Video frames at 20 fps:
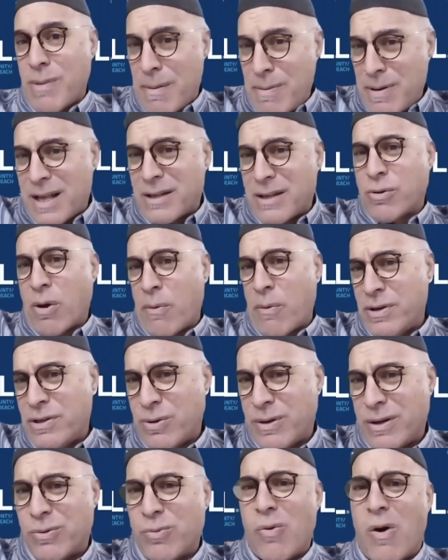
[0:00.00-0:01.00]
Maybe that's why we
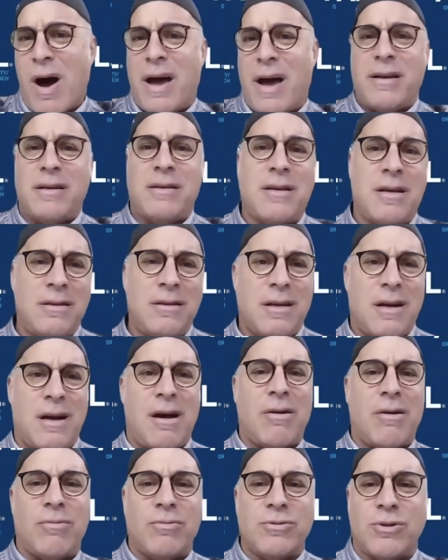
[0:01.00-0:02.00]
drink wine,
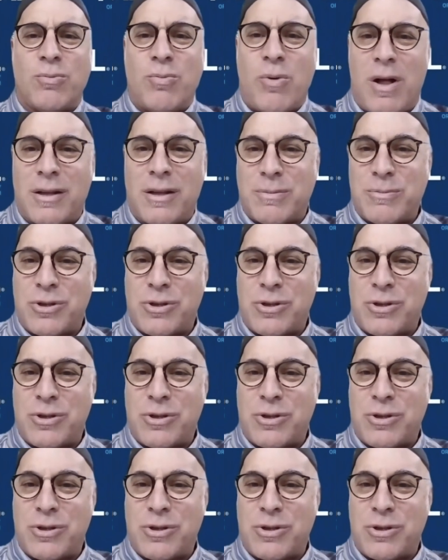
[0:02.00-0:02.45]
to welcome